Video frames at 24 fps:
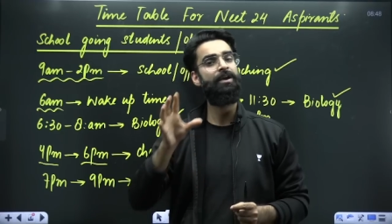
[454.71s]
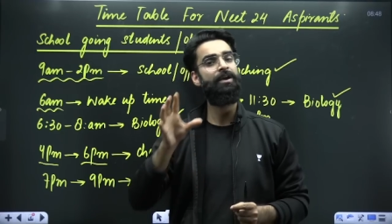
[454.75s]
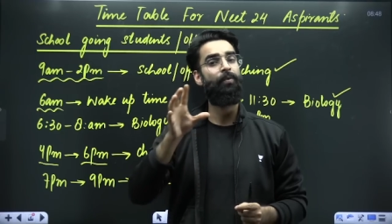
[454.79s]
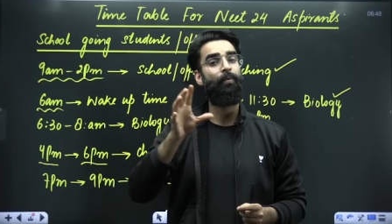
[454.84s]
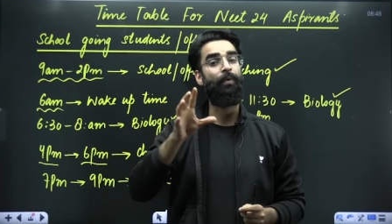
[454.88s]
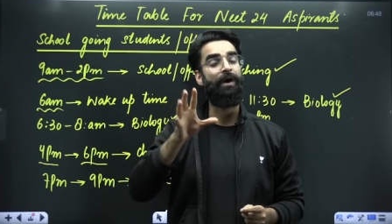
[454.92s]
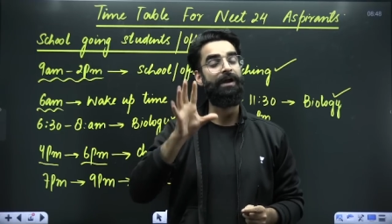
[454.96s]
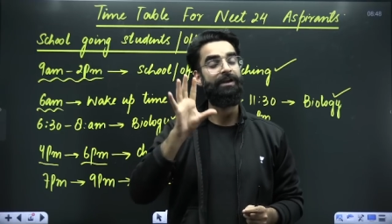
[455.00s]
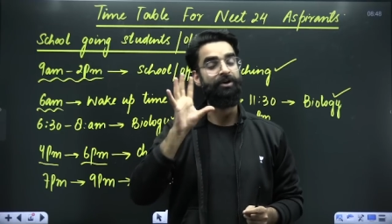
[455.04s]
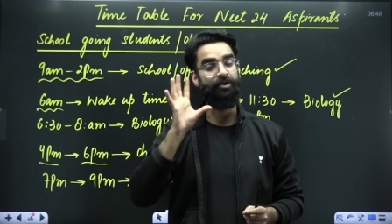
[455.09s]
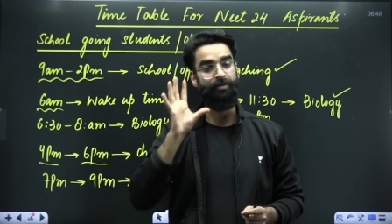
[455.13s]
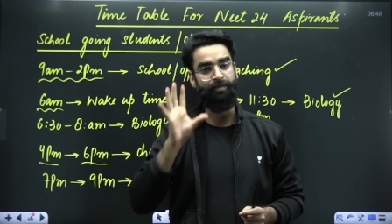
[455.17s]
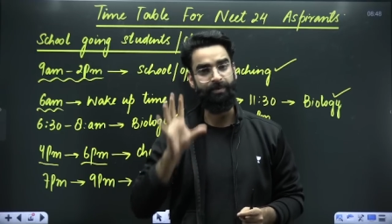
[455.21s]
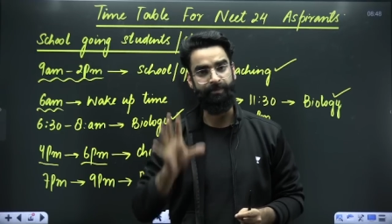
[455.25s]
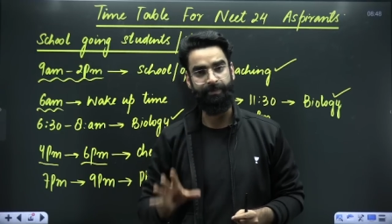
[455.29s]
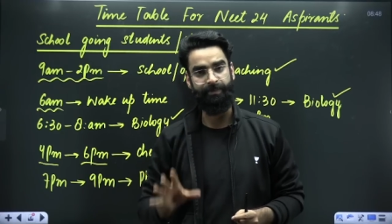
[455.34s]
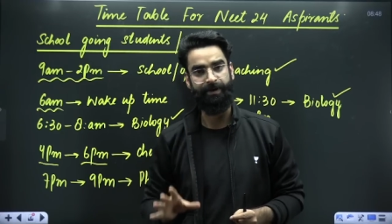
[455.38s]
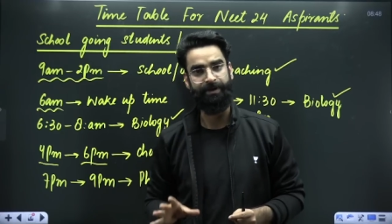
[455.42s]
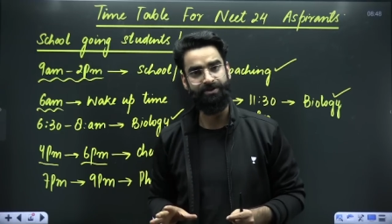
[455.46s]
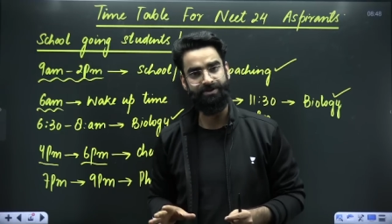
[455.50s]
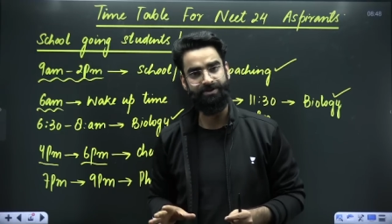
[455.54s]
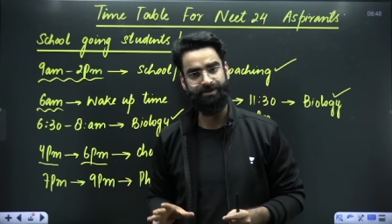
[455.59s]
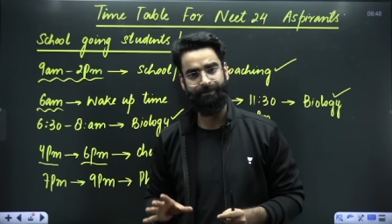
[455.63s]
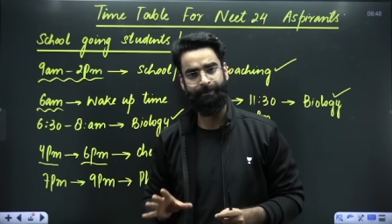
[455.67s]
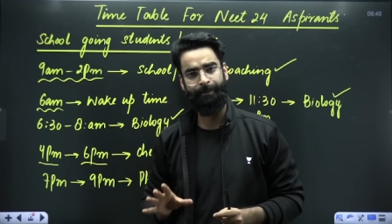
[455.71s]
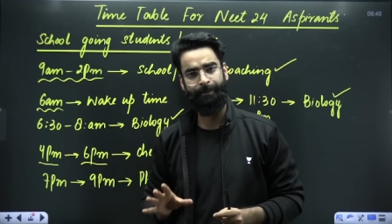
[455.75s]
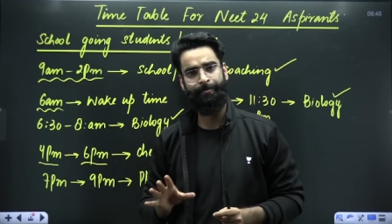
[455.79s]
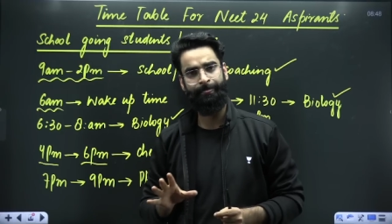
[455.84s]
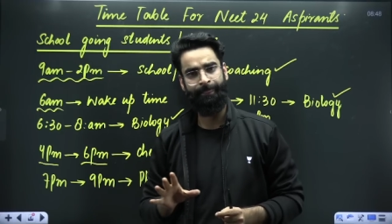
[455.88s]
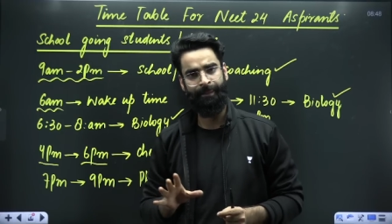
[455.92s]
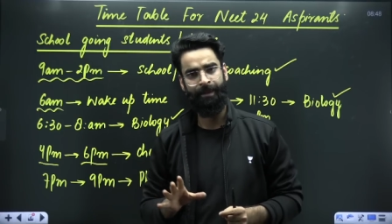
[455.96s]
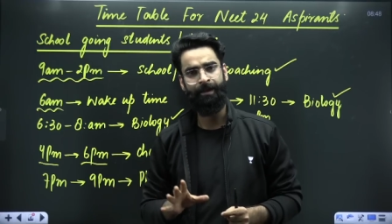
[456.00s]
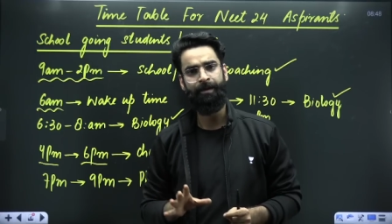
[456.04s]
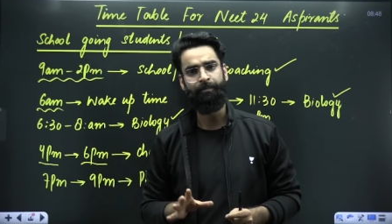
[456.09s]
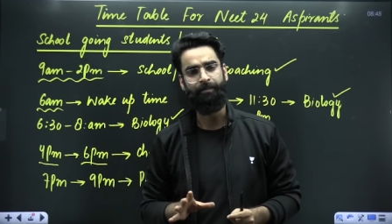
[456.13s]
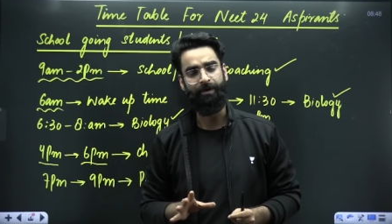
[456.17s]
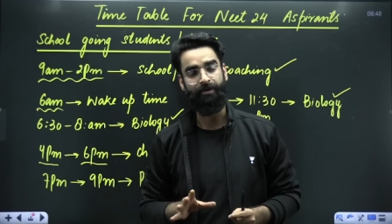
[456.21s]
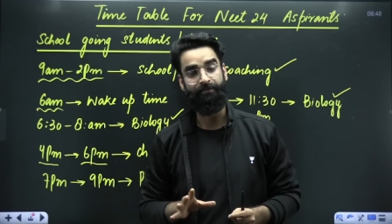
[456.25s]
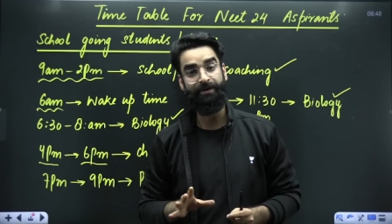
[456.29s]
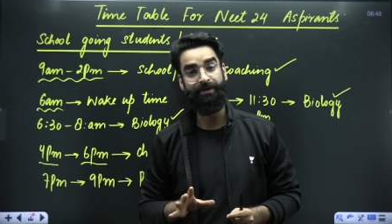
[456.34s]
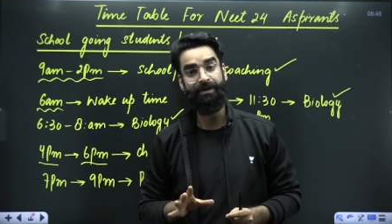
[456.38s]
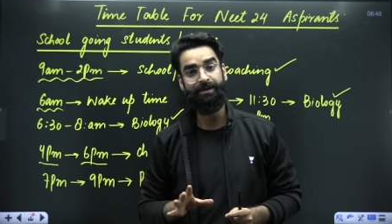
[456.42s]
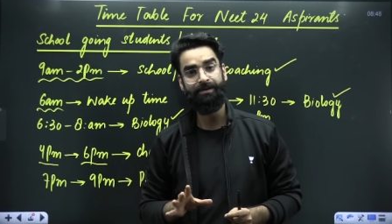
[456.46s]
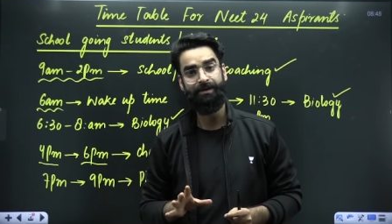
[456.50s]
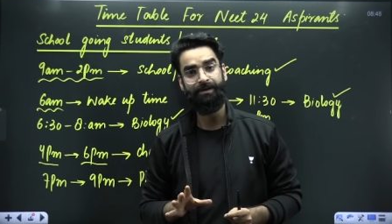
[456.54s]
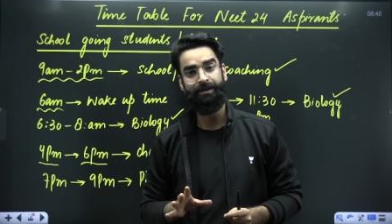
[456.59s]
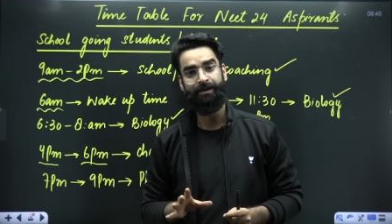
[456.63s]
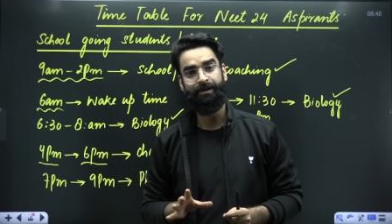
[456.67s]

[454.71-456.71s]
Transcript: while your preparation. Perfect